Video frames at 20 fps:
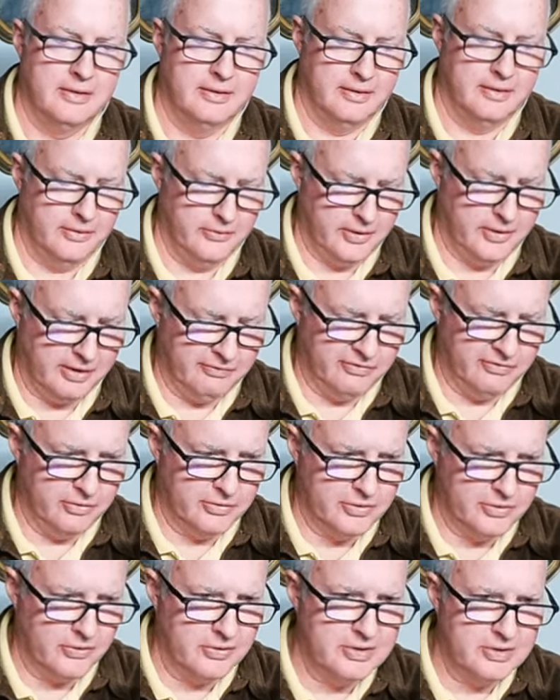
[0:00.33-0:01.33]
Okay, folks,
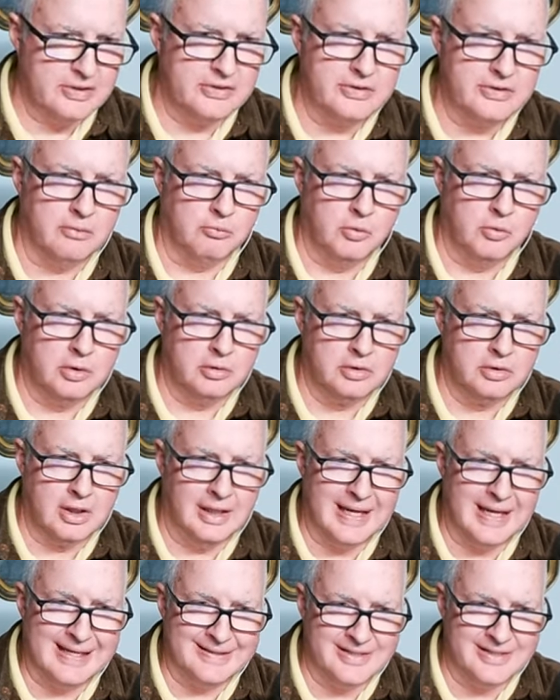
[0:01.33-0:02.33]
so this is some
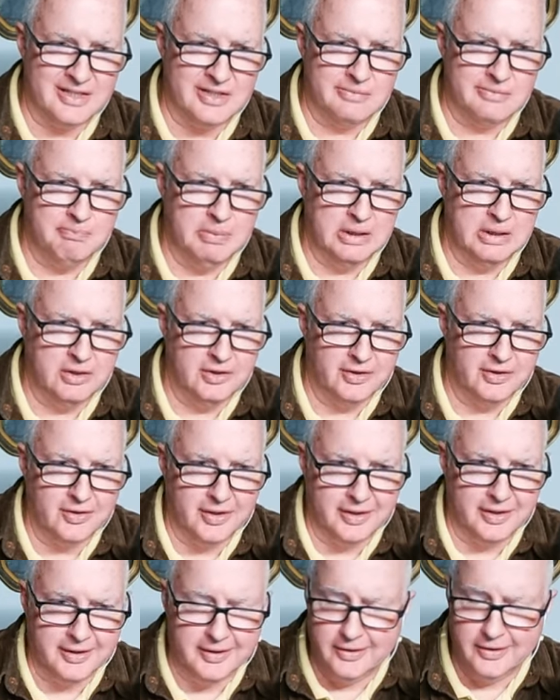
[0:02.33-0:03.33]
world-class spin you're going
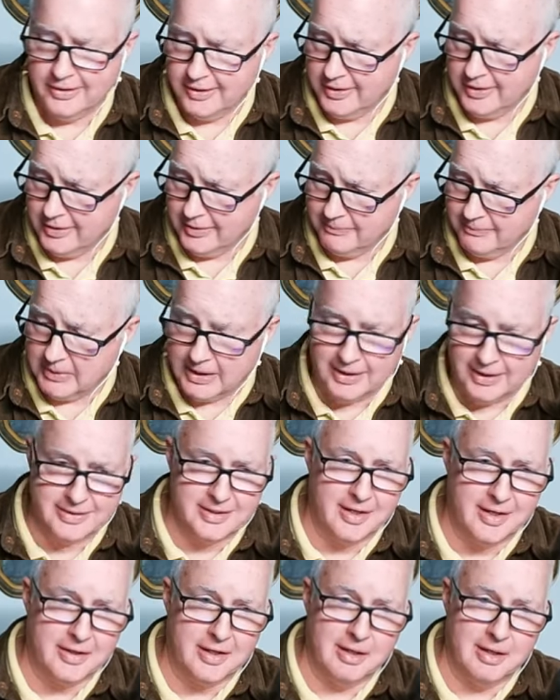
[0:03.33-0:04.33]
to hear here. And it's
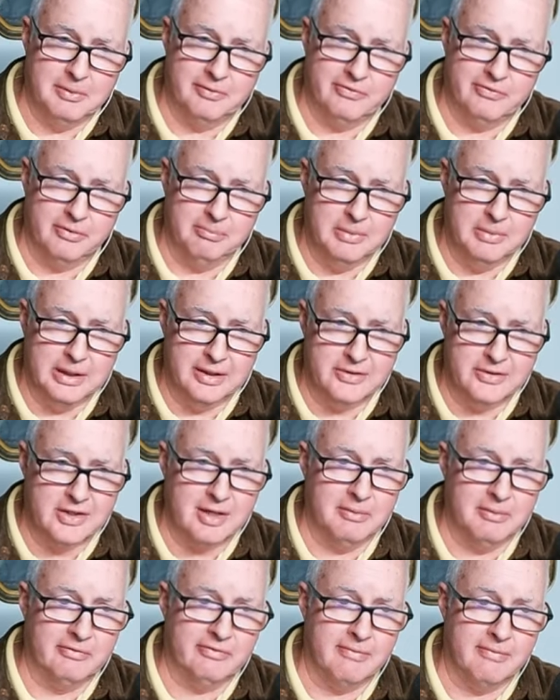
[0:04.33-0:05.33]
not coming from me. It's
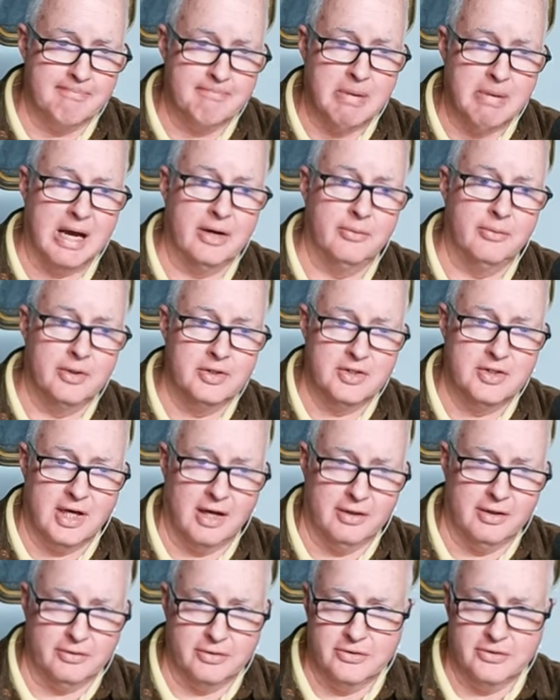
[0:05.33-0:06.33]
coming from Byron
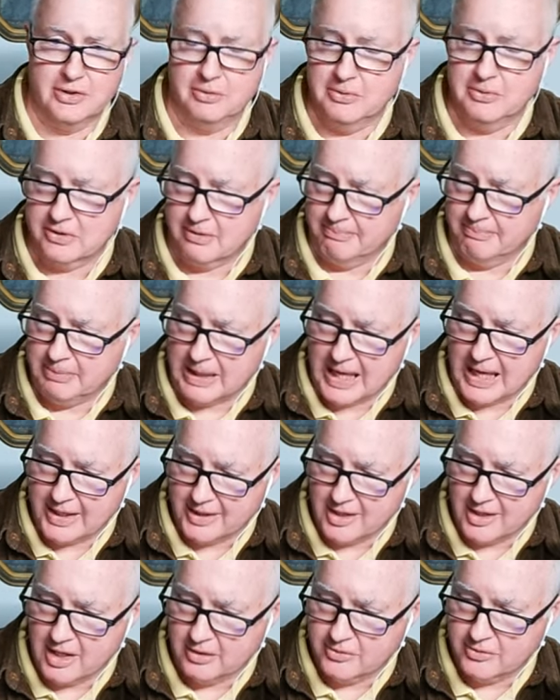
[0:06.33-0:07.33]
Donalds, who is the black
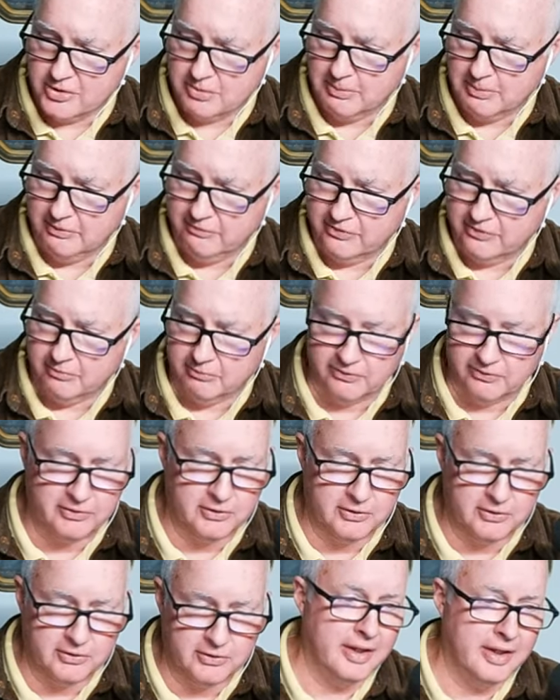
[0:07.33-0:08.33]
congressman from
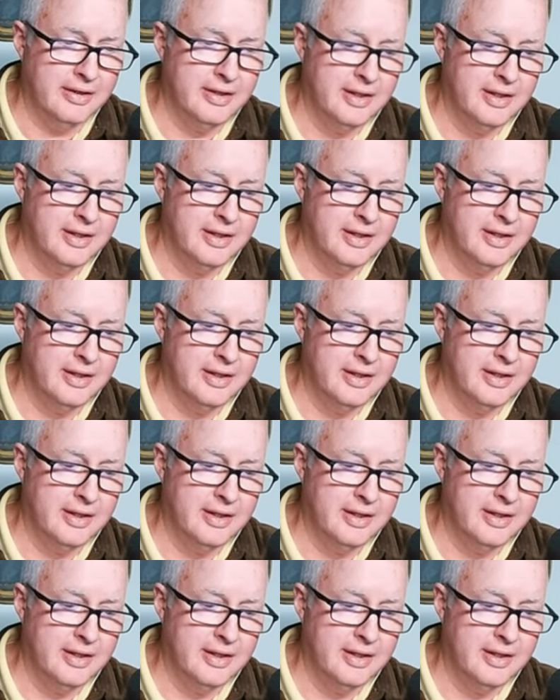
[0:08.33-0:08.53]
Florida.